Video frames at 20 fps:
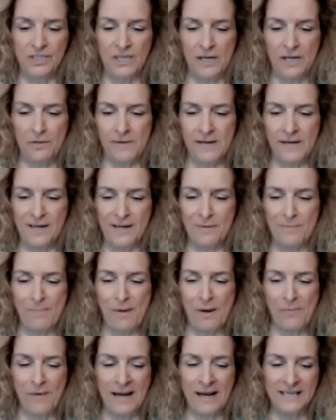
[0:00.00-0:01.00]
generated
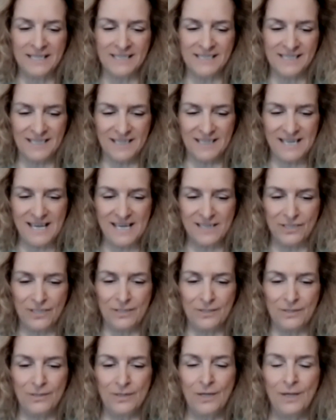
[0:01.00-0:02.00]
by
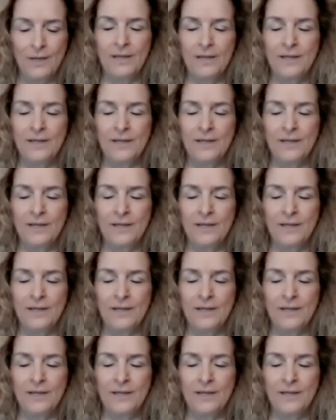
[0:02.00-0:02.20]
reconciliation